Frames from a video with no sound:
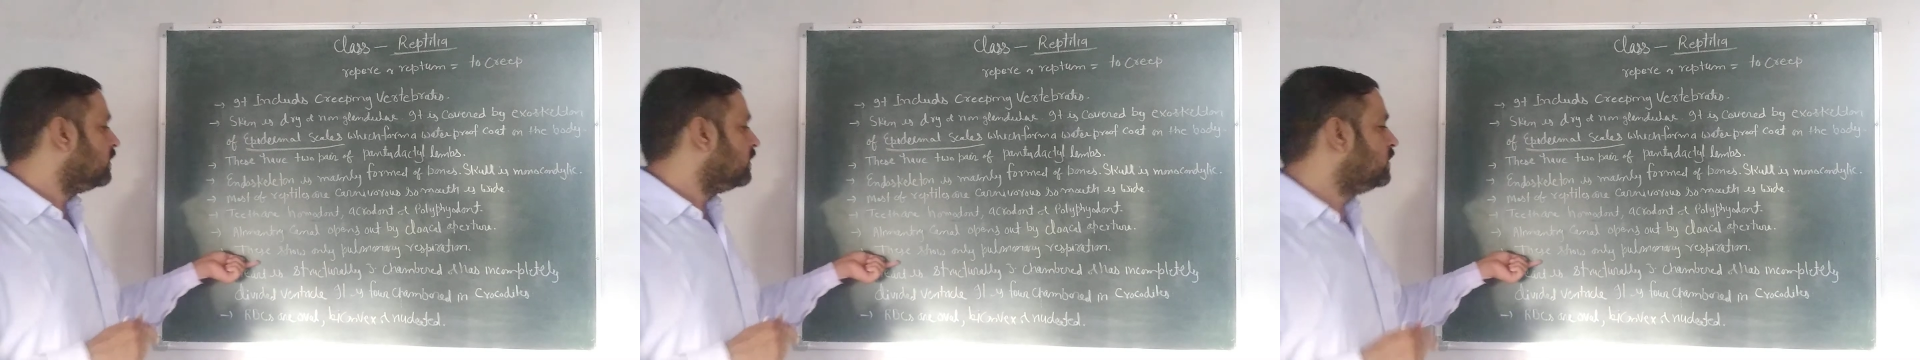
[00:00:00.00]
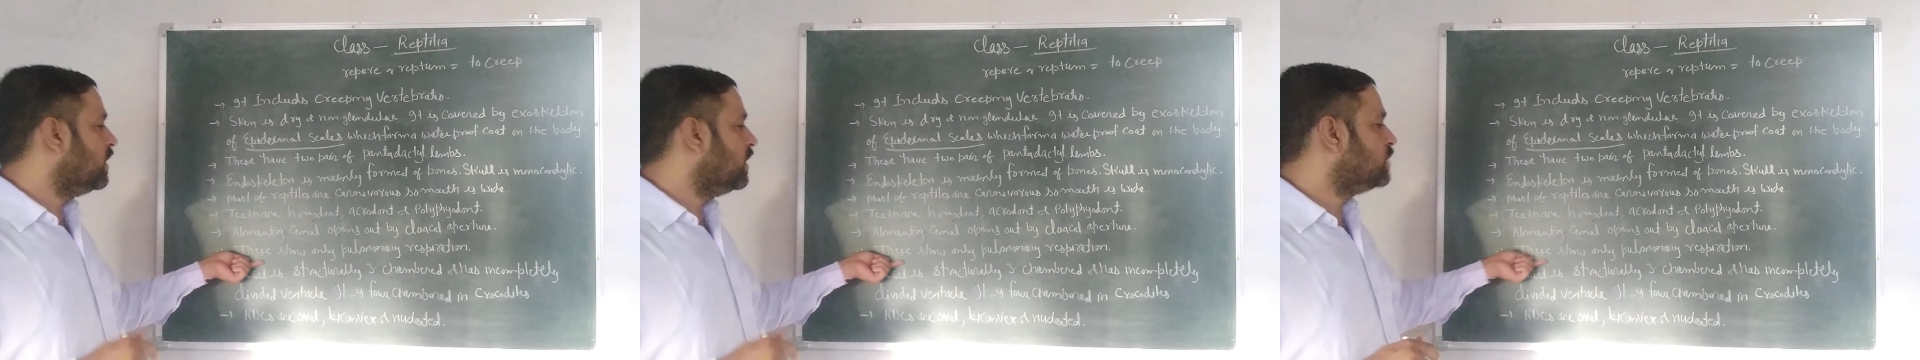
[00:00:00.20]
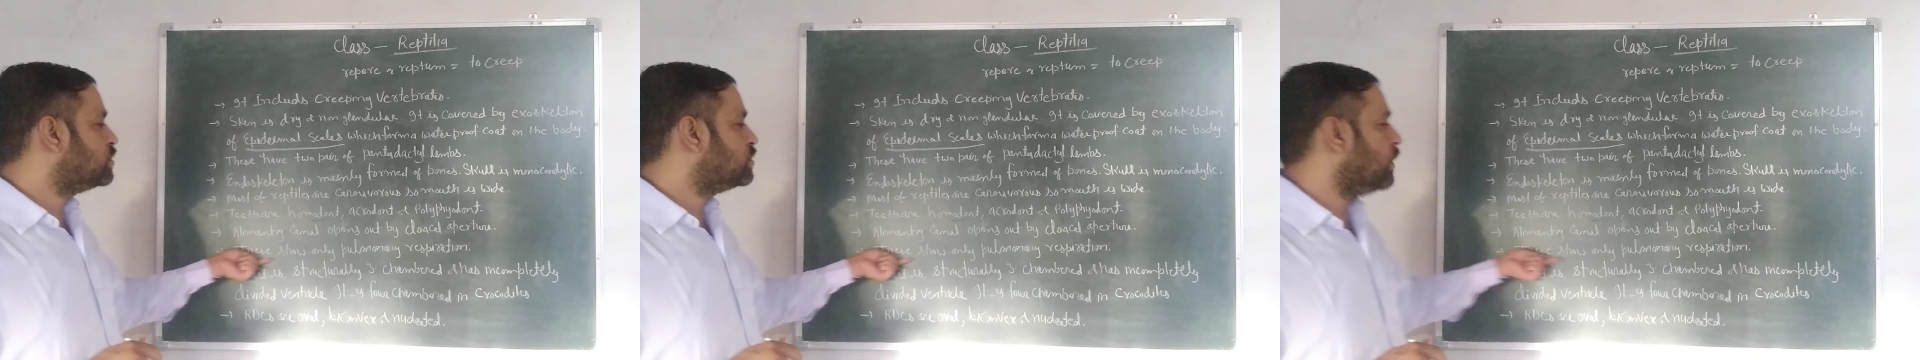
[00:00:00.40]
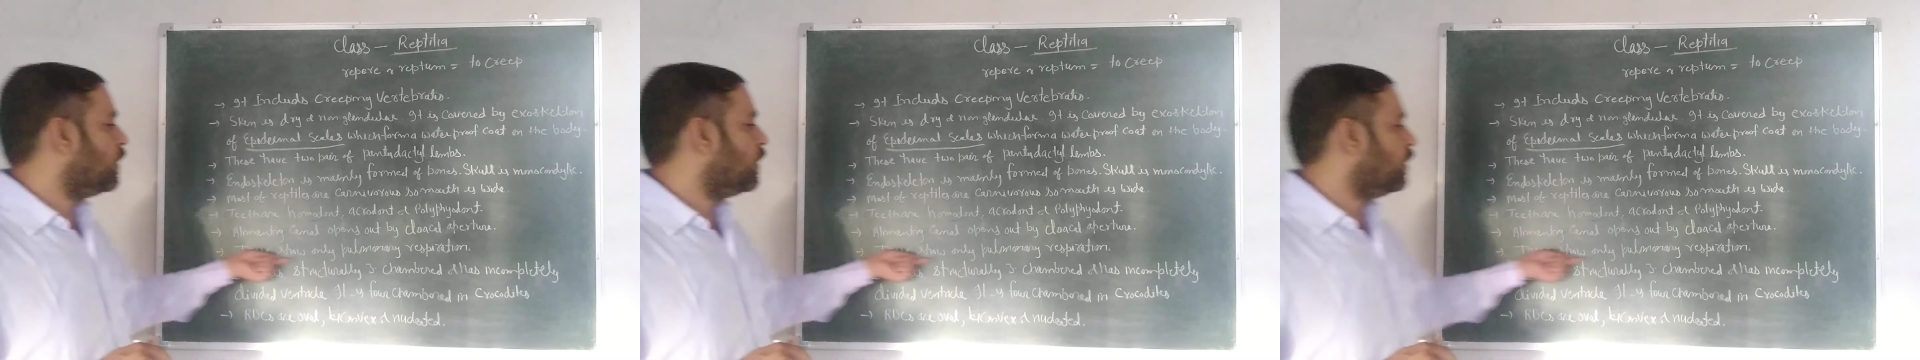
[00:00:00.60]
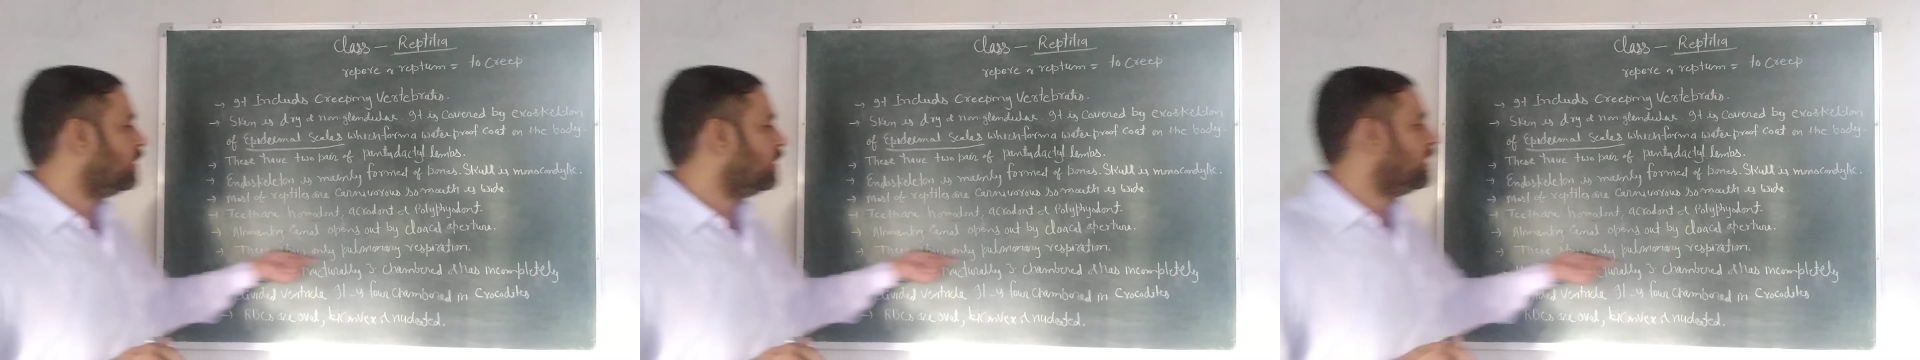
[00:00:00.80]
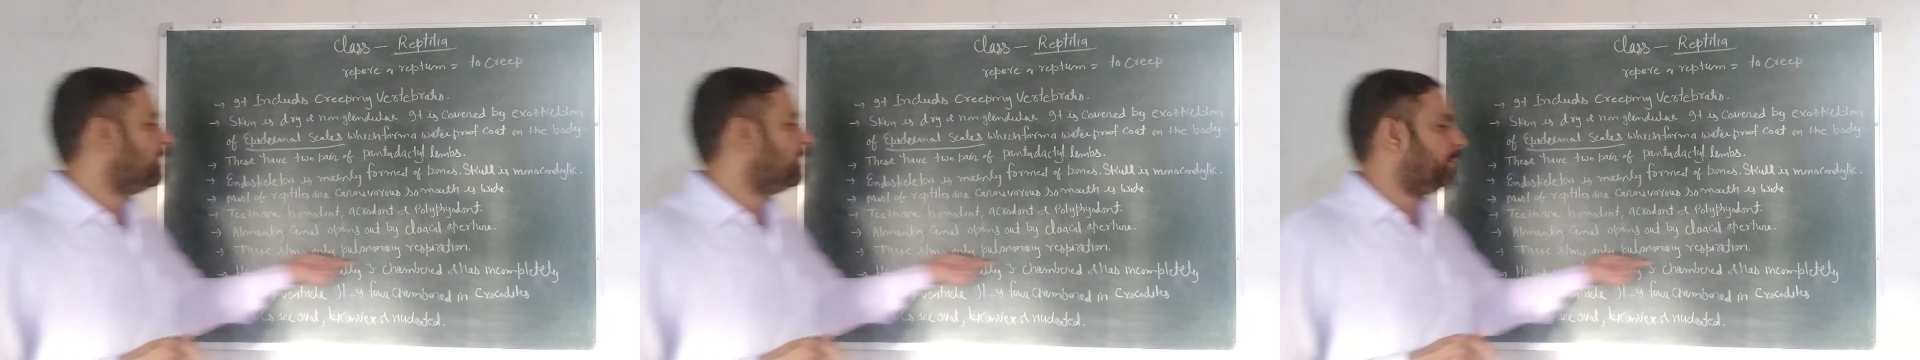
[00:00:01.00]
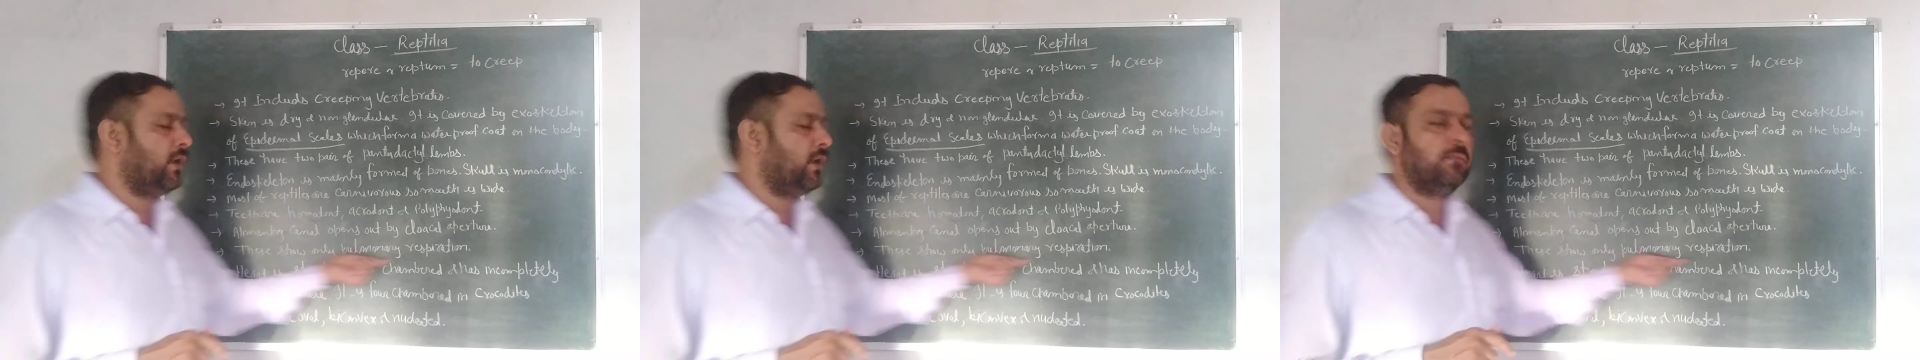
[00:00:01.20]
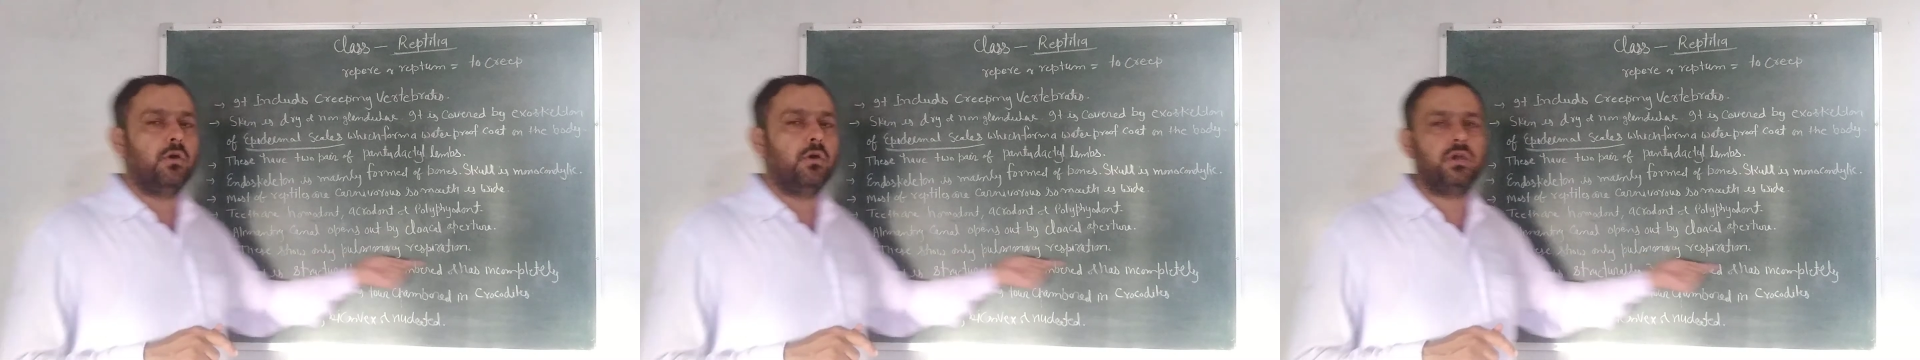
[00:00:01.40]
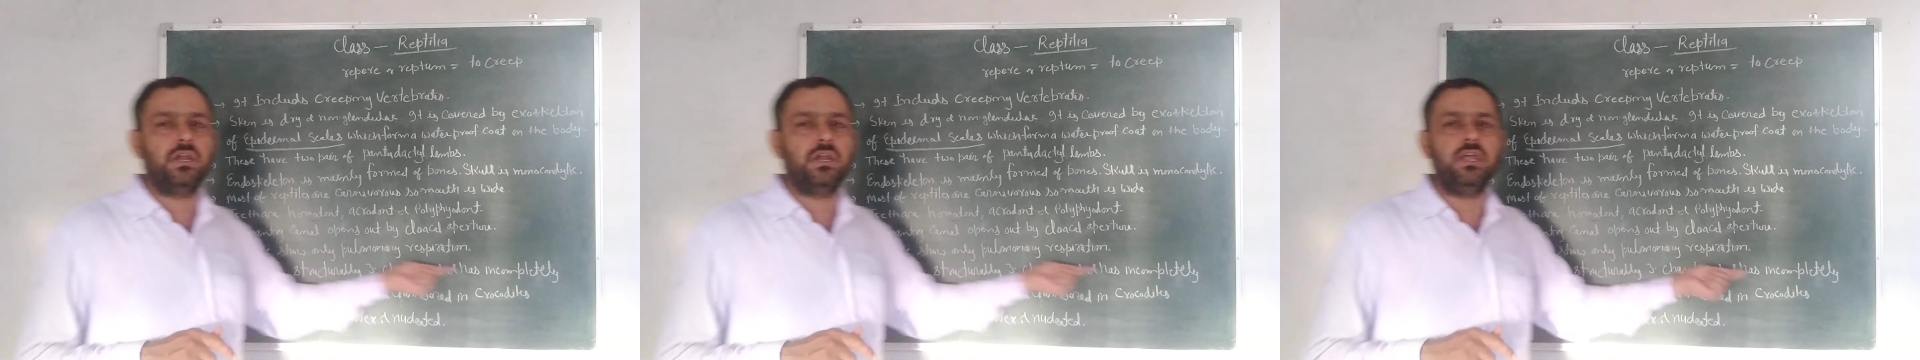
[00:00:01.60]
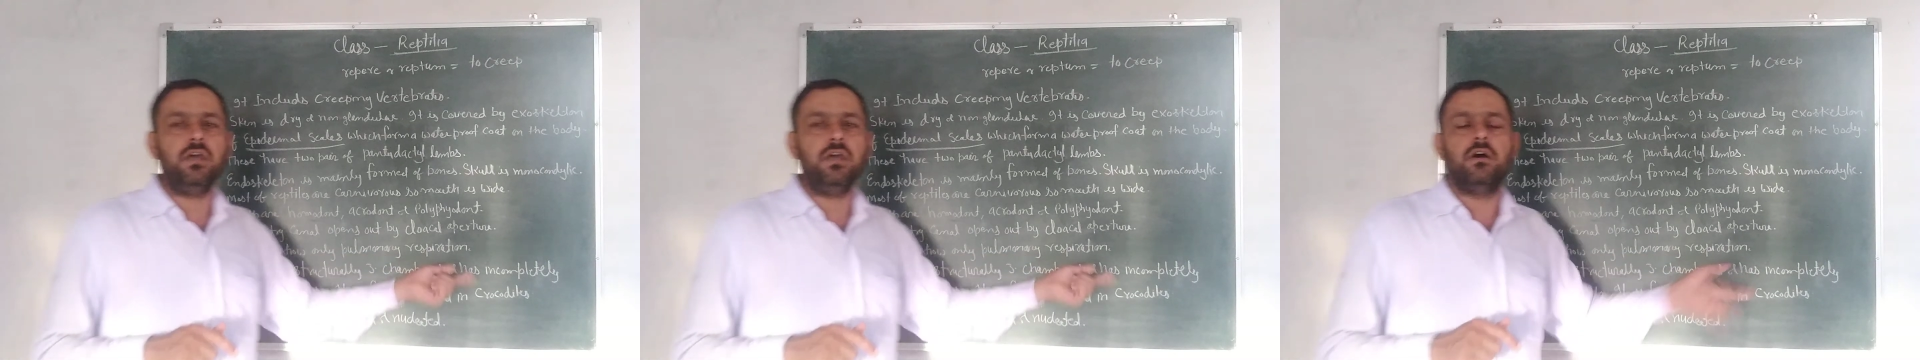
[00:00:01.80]
These show only
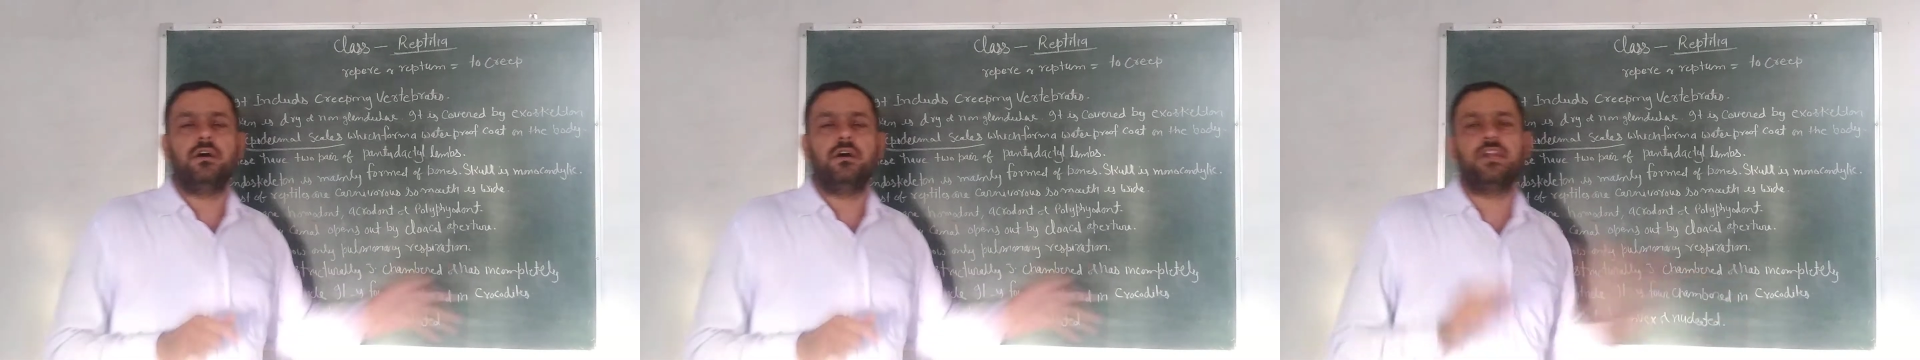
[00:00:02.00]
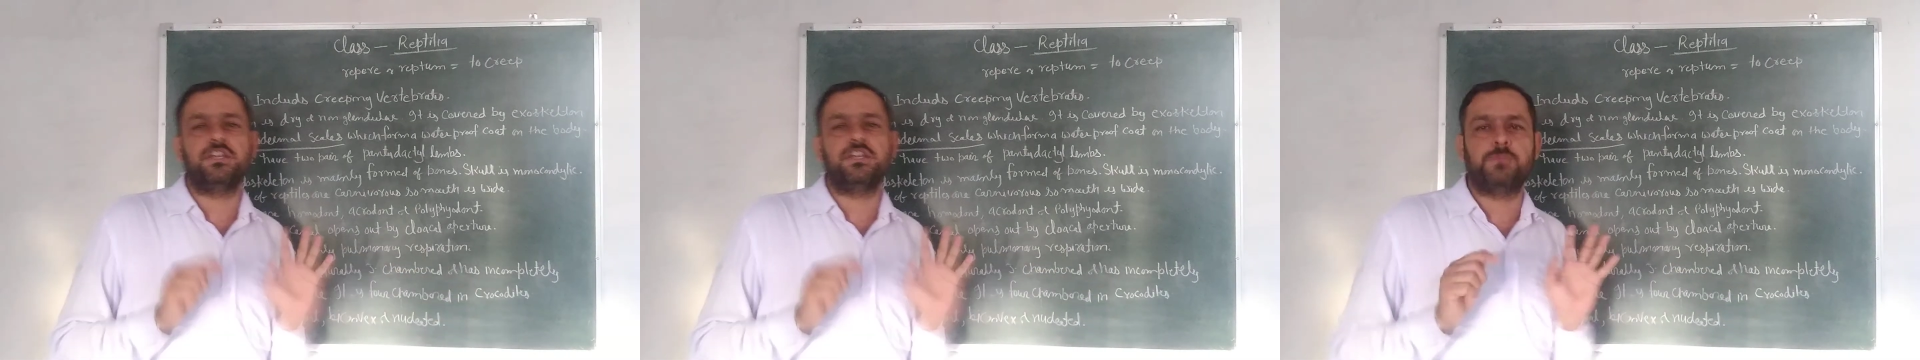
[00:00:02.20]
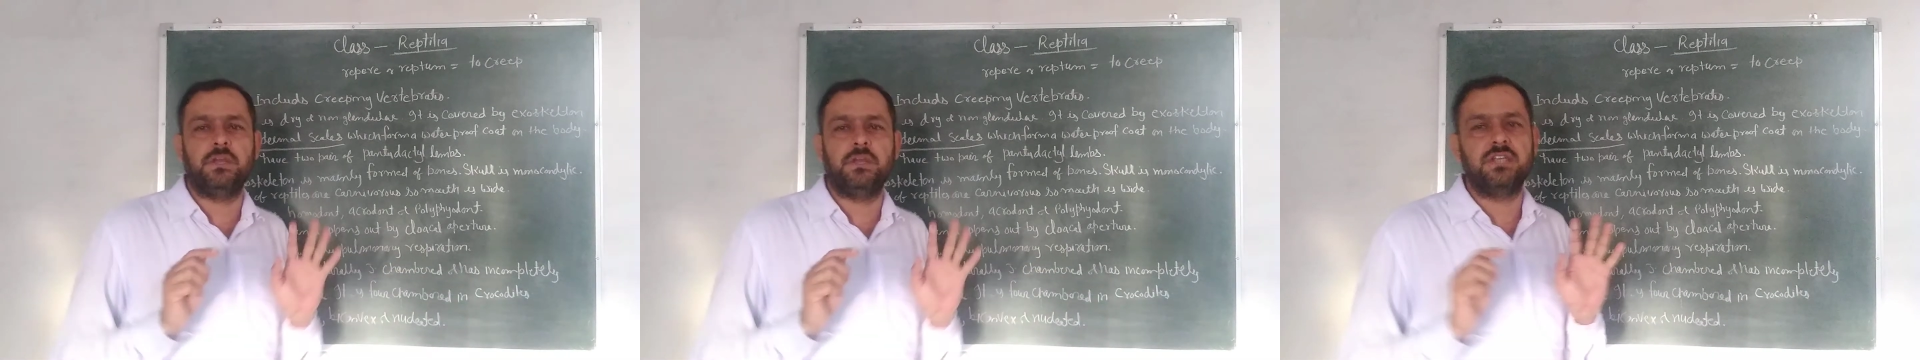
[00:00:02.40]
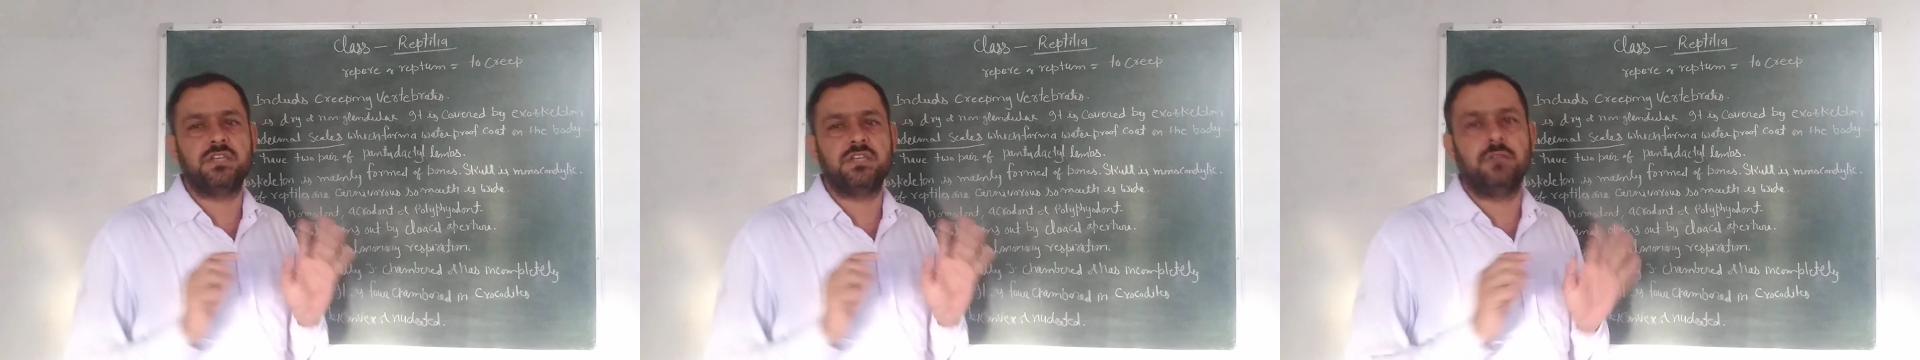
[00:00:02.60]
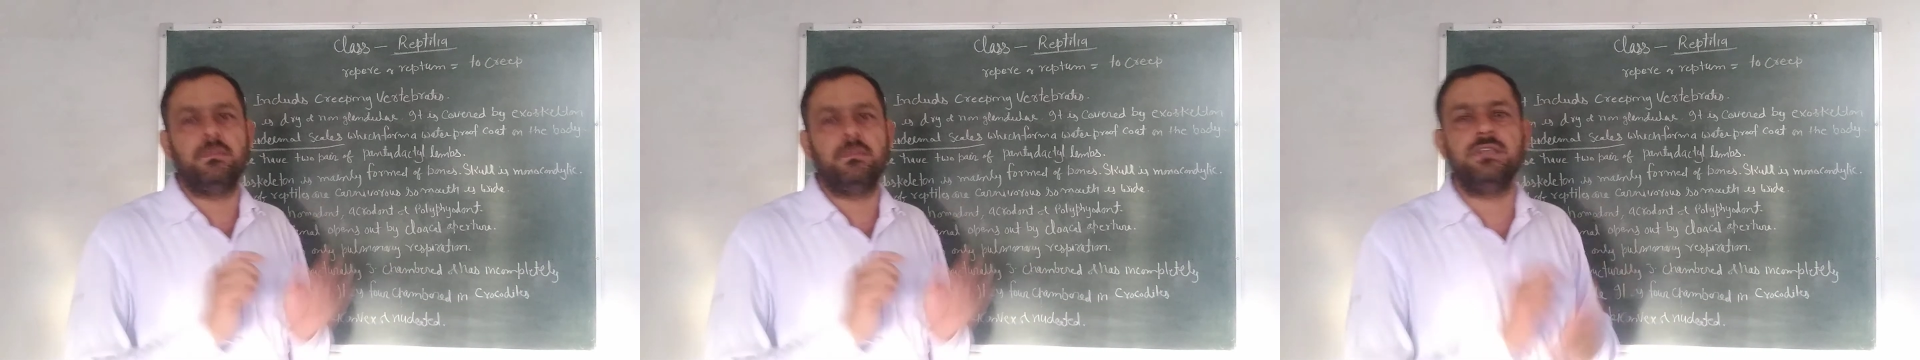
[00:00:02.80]
pulmonary respiration,